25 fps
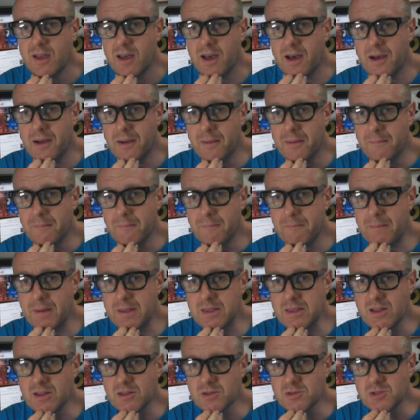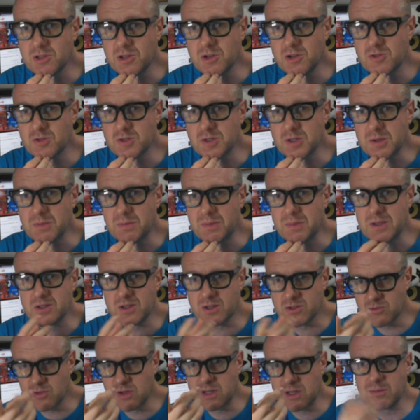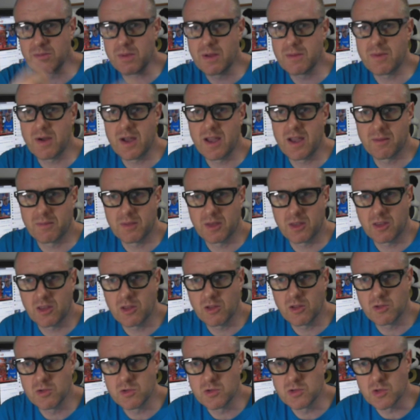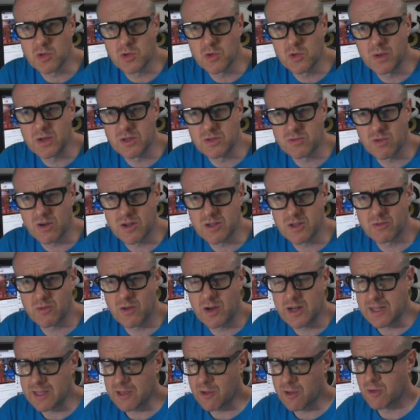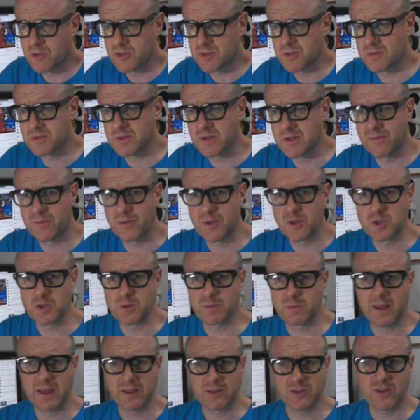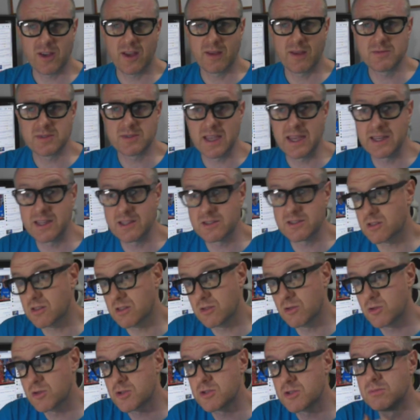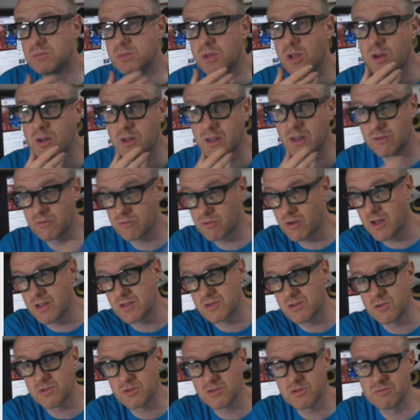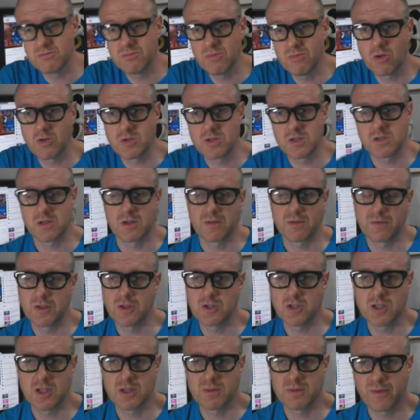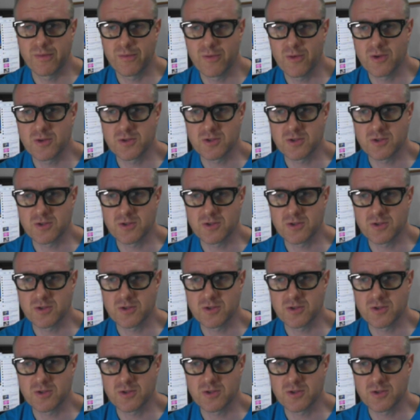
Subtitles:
But yeah, it was an interesting piece I was reading by Brian McNeil, who's always writing awesome stuff for the Japan Times, and is an awesome blog and writes awesome books, as I've featured here before.